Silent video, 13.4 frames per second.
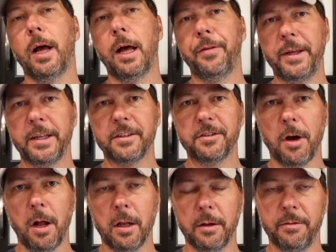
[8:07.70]
on the
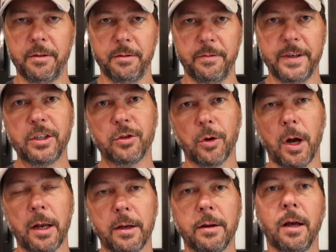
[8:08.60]
install of the
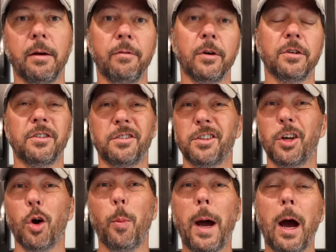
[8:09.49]
Victron uh, versus the
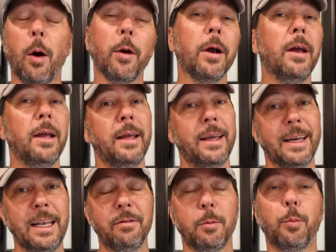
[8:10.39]
GoPower
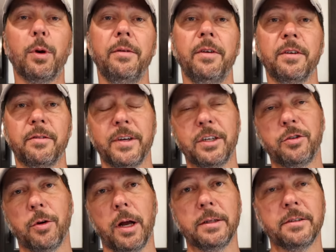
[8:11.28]
and even previous
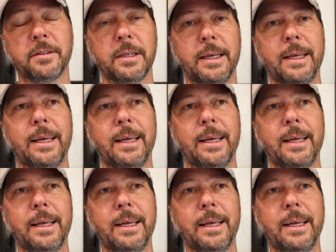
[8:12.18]
Victrons.